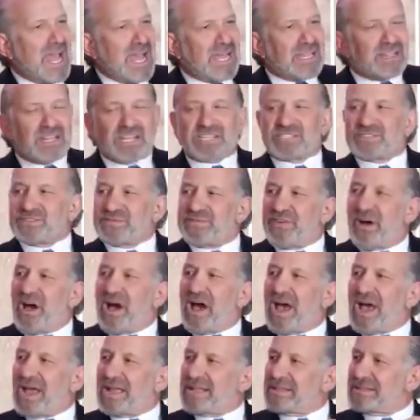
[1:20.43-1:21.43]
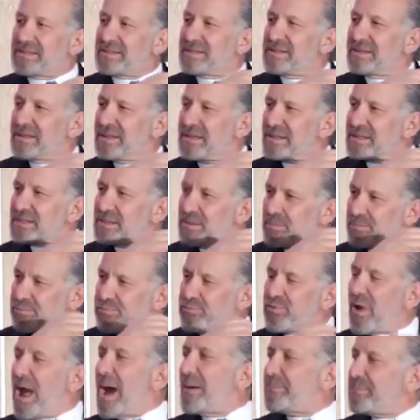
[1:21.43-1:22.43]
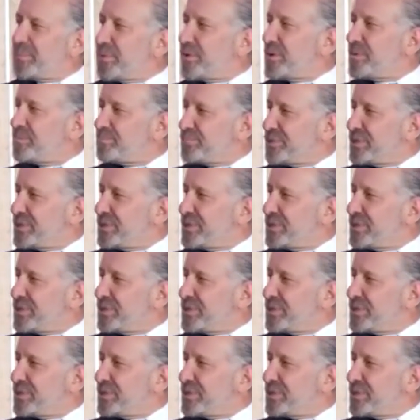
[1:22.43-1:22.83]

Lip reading: and let's find the proper